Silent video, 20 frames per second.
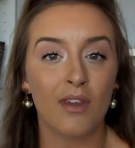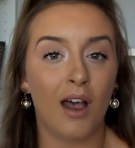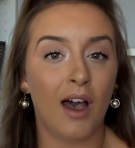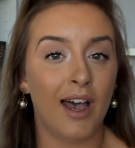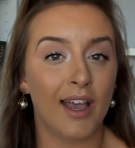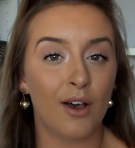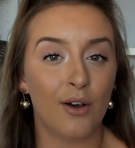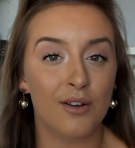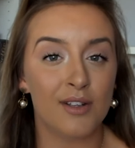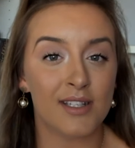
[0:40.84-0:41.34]

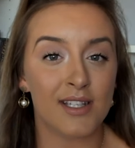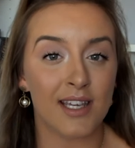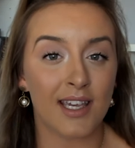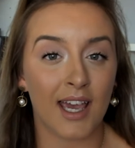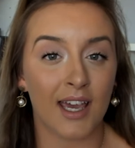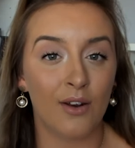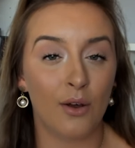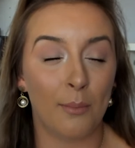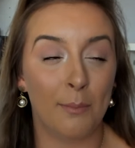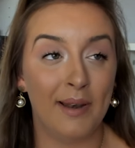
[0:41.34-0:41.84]
I honestly
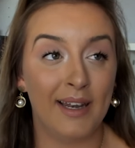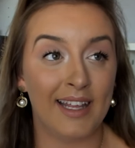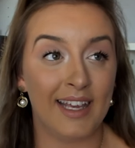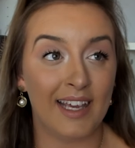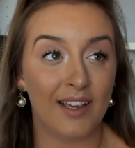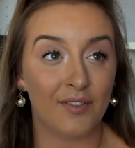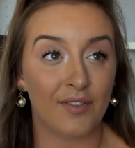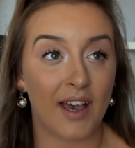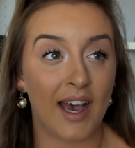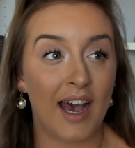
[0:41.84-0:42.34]
cannot
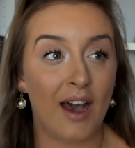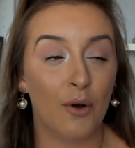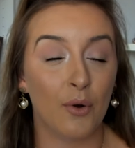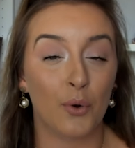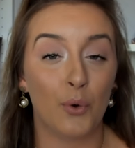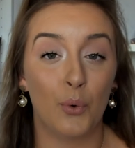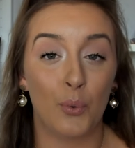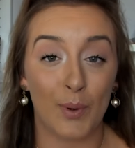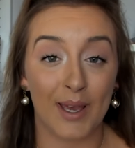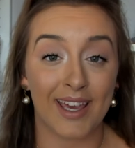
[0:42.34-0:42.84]
believe how
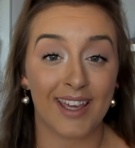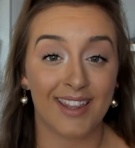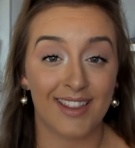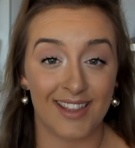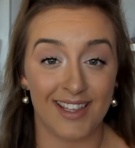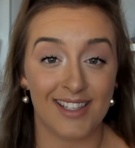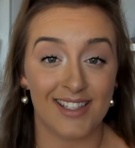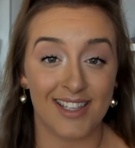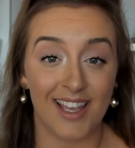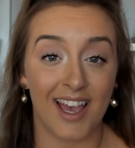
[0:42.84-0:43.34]
quick
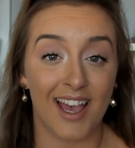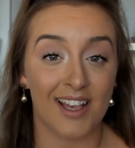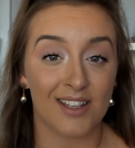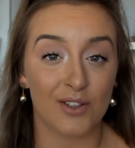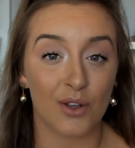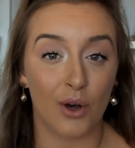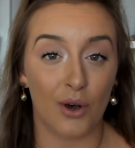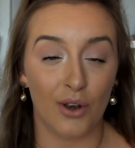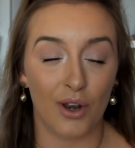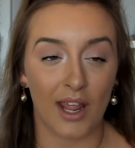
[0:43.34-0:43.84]
this year has
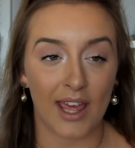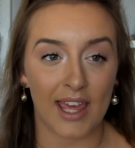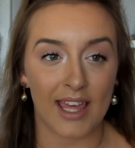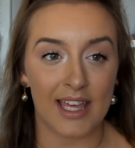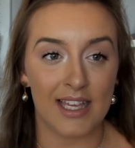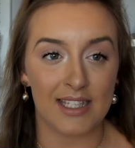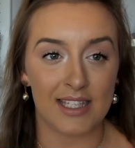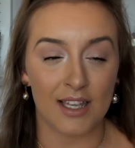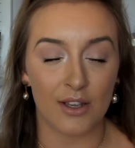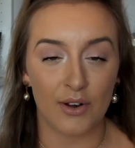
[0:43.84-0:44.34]
gone. Like,
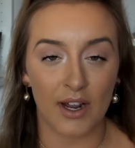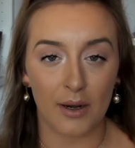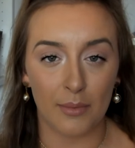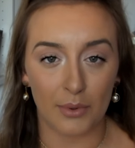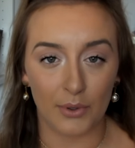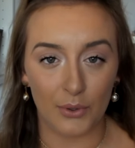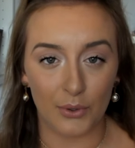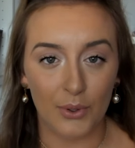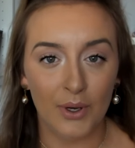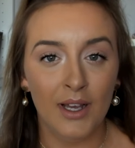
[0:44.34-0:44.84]
it's
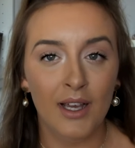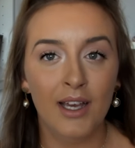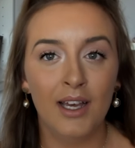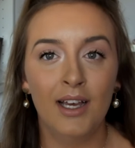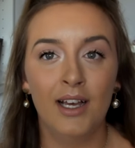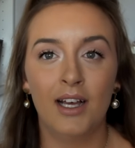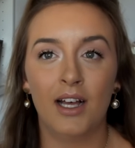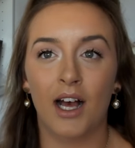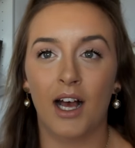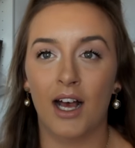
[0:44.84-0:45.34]
incredible.
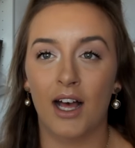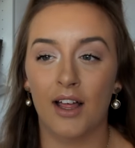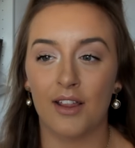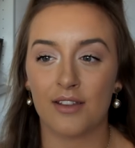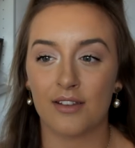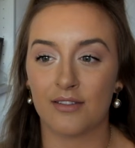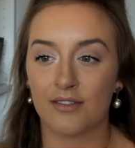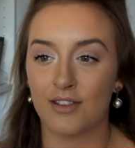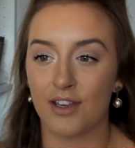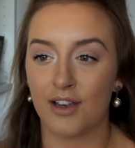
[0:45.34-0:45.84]

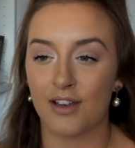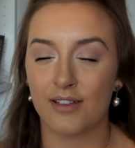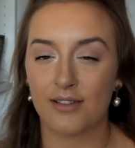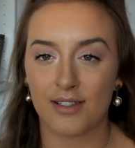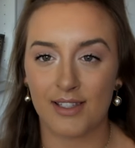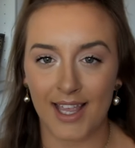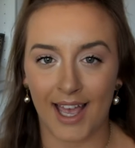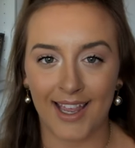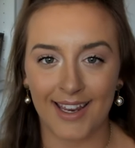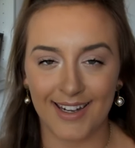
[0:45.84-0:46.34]
The
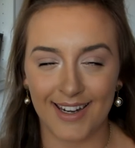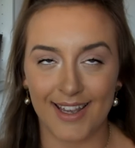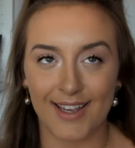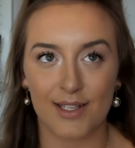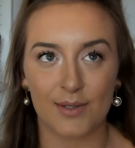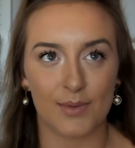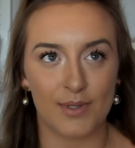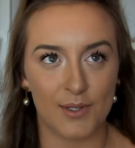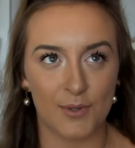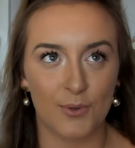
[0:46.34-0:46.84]
second
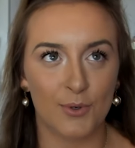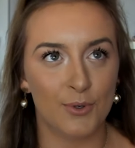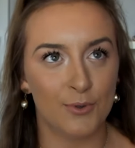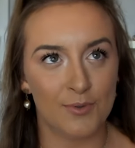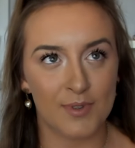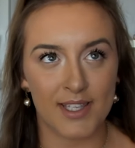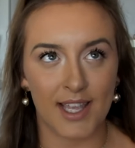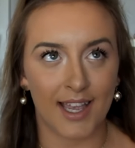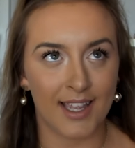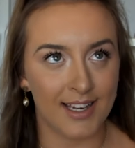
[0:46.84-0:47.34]
years, still call
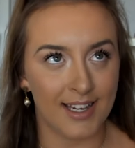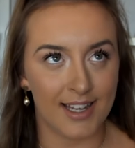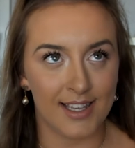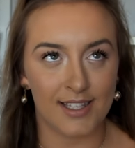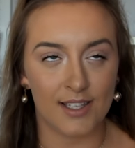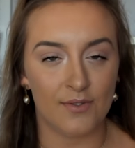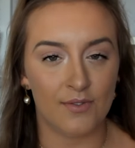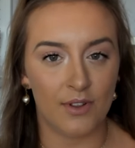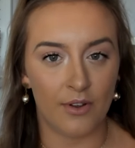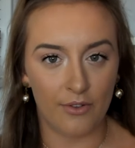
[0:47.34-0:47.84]
them second
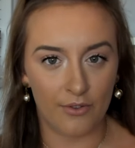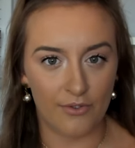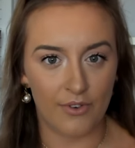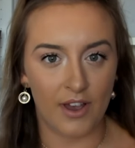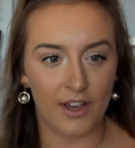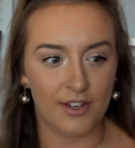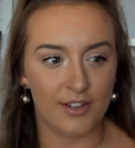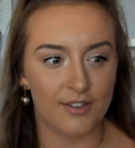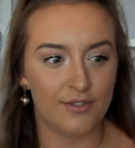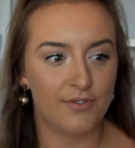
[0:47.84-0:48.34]
years, even though
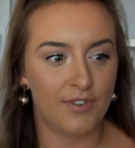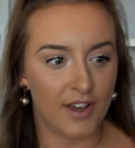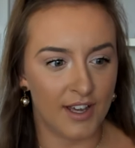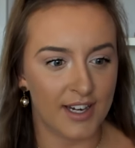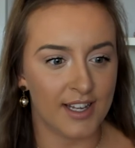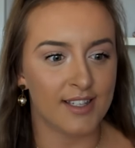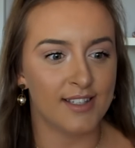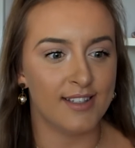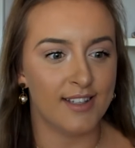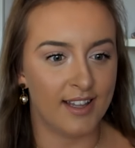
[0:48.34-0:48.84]
the third
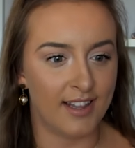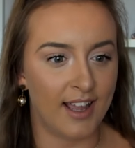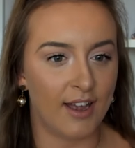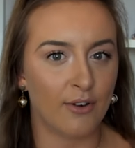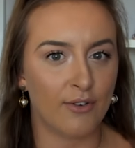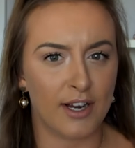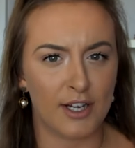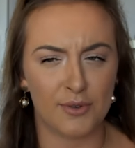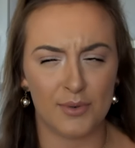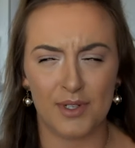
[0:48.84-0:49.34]
years and then now
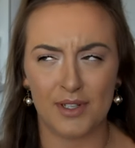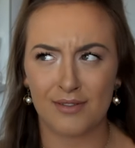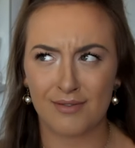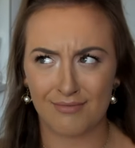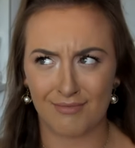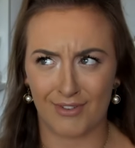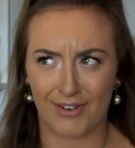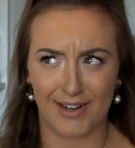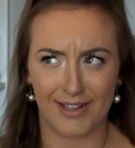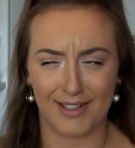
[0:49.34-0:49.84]
graduates,
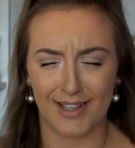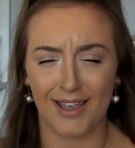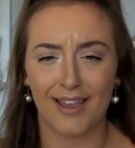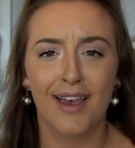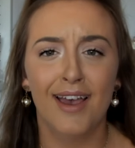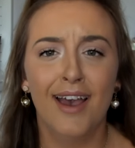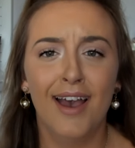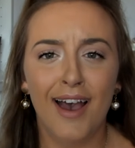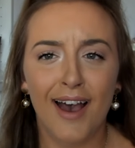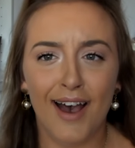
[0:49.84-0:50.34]
crazy,
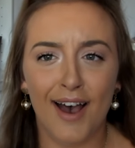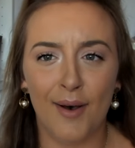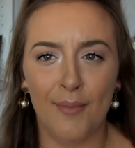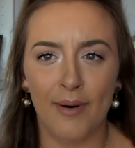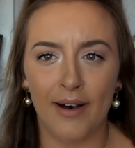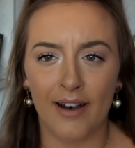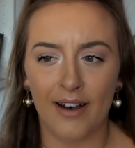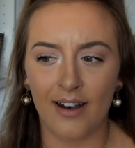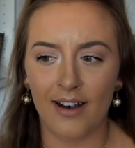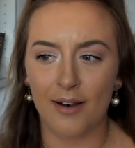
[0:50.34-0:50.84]

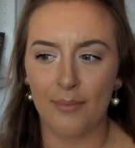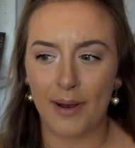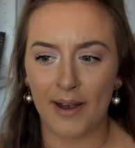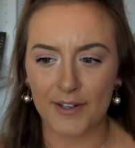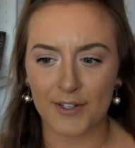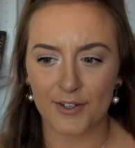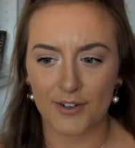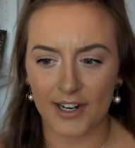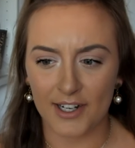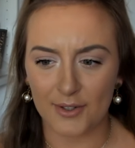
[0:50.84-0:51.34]
are
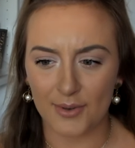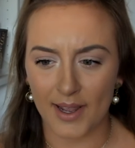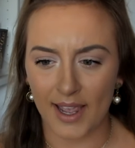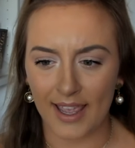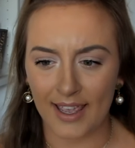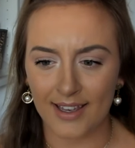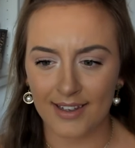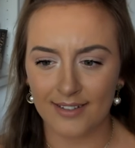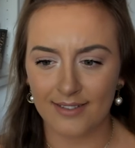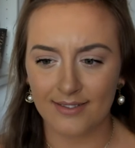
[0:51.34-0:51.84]
about to
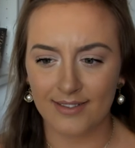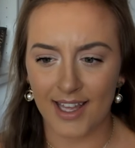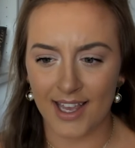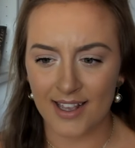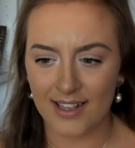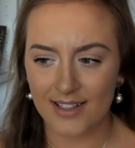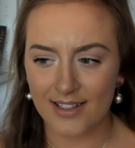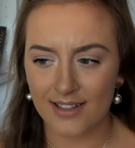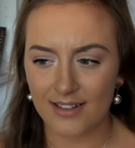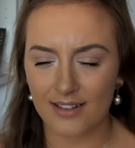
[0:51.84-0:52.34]
graduate
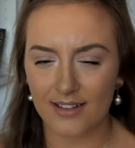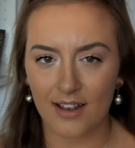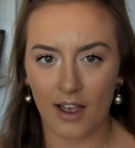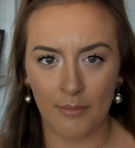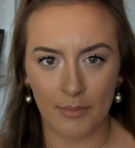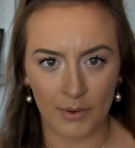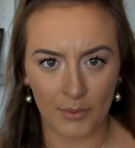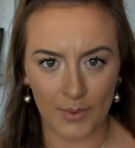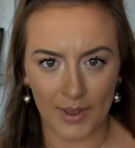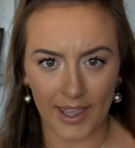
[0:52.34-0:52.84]
this
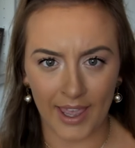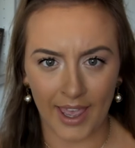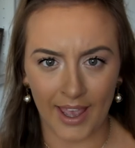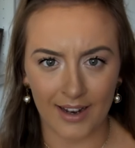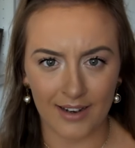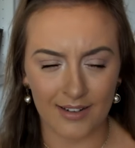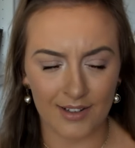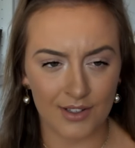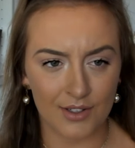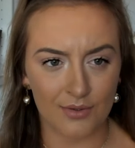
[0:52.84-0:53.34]
coming
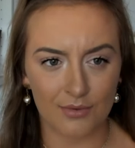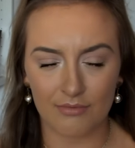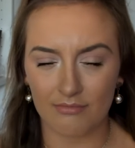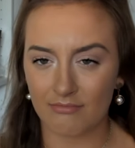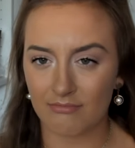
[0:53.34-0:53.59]
weekend.